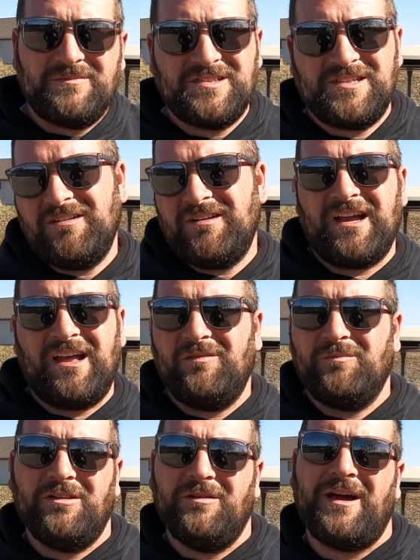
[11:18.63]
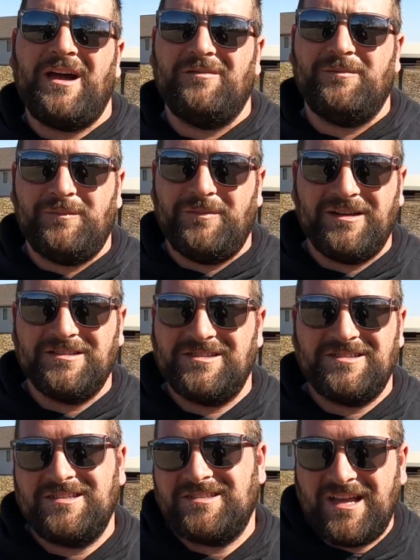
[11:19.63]
steering column really bothered me because
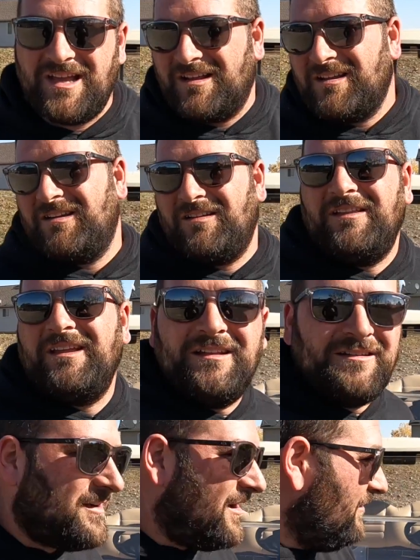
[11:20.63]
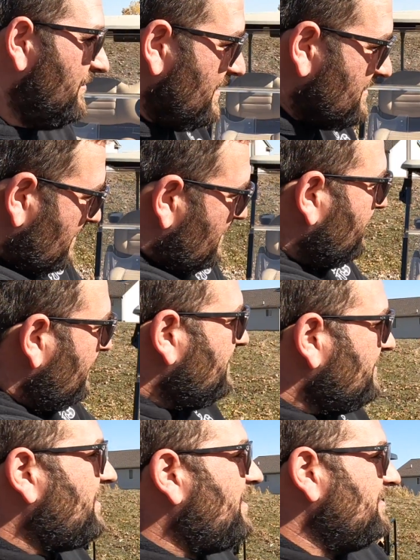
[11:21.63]
it's just not a clean cart. It's a
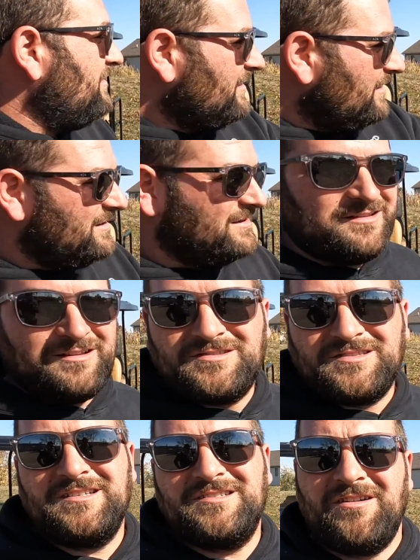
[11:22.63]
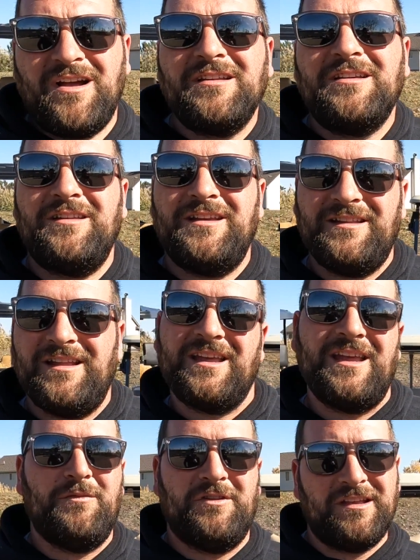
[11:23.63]
clean cart, and those things are unclean that
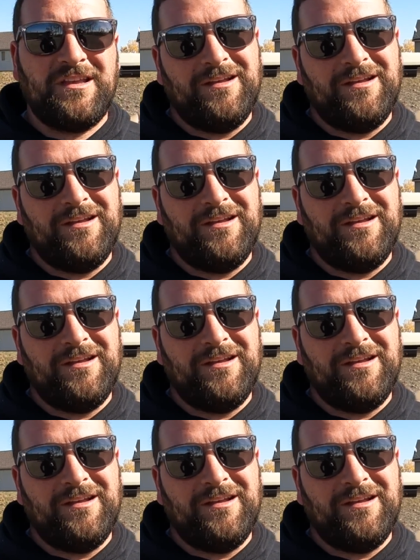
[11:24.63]
came with the